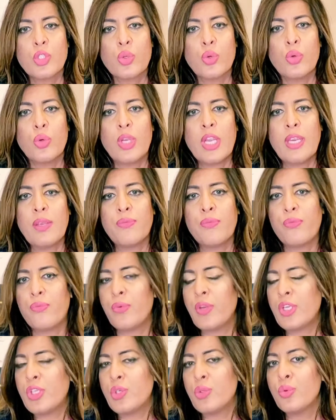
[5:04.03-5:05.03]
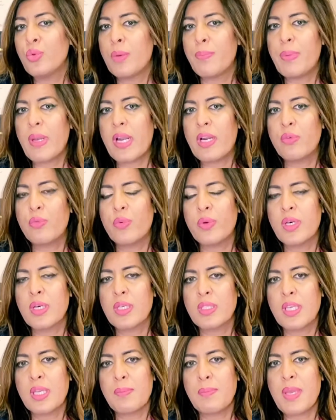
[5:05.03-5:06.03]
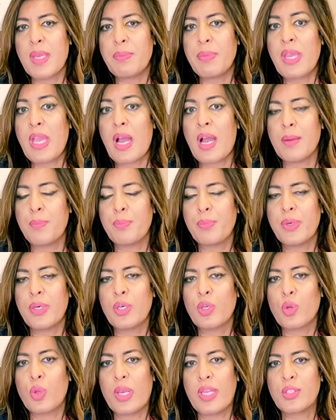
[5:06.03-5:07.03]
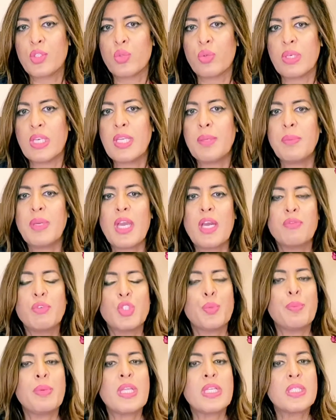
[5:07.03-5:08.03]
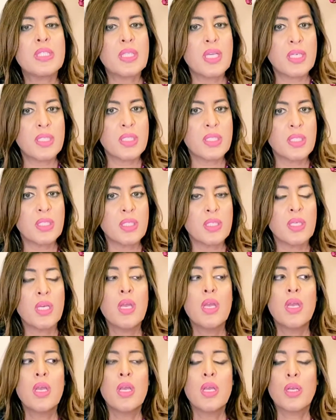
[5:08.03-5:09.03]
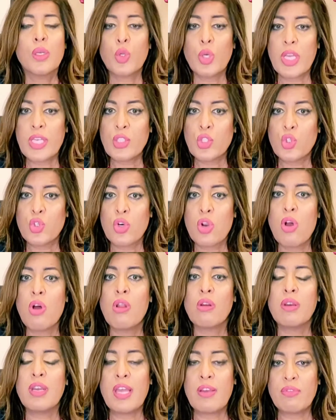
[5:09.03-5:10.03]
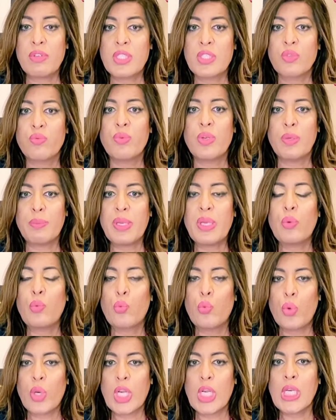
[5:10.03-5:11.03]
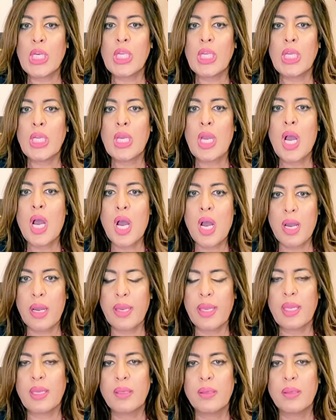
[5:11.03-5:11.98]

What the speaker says: if we do a blood work, there may be hypercholesterolemia, which means that cholesterol levels will be really high.